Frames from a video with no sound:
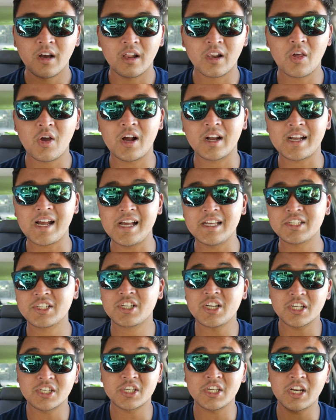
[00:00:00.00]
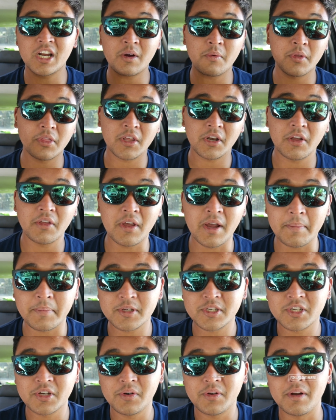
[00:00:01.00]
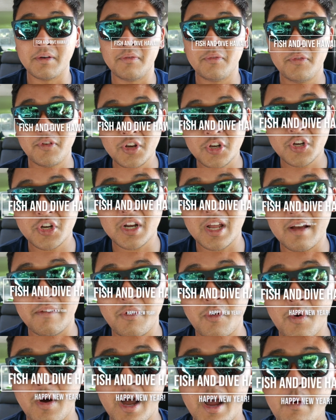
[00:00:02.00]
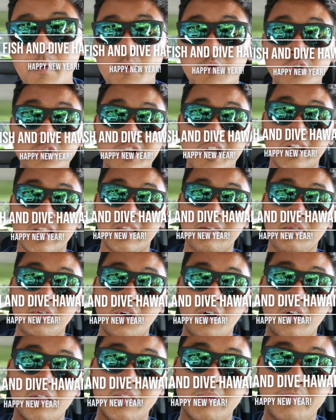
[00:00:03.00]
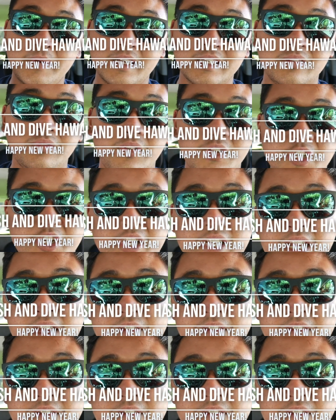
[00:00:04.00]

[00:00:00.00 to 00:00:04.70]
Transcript: Aloha guys, Justin here with another episode of Fish and Dive Hawaii where we try to give you all the best fishing